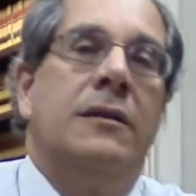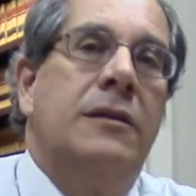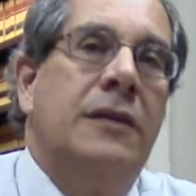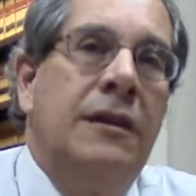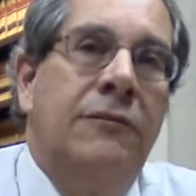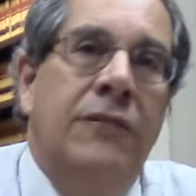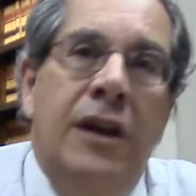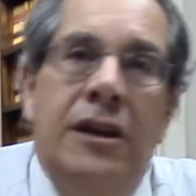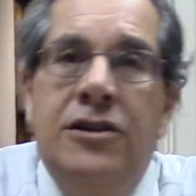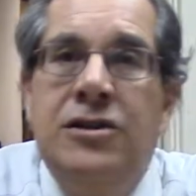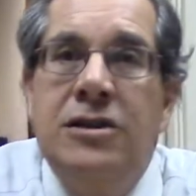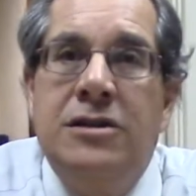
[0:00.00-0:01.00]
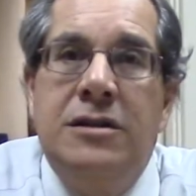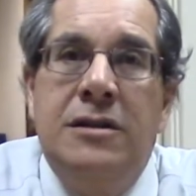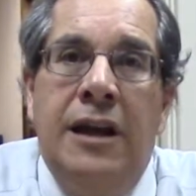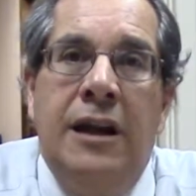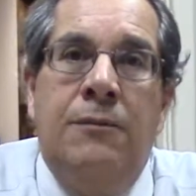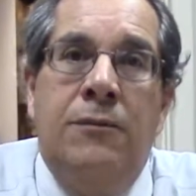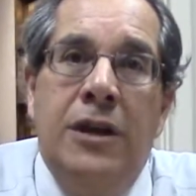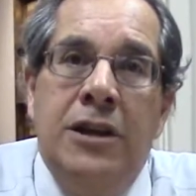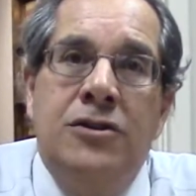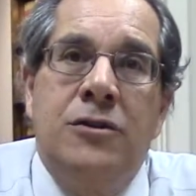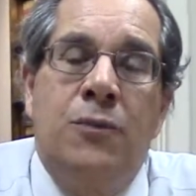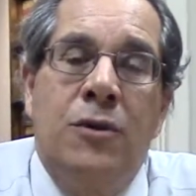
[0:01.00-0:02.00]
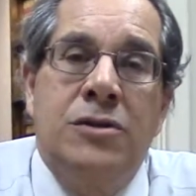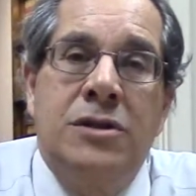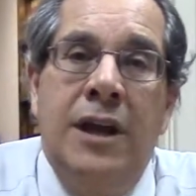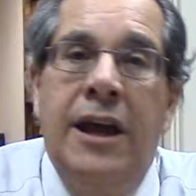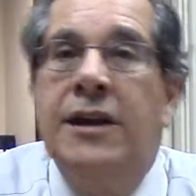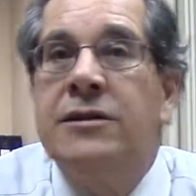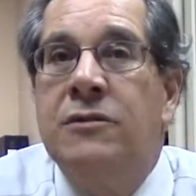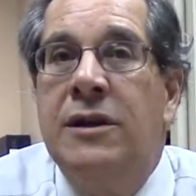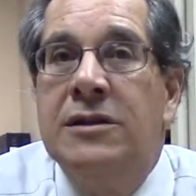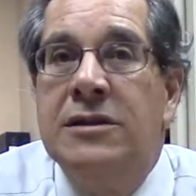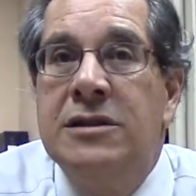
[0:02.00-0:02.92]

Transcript: The advantages that an injured person has who has a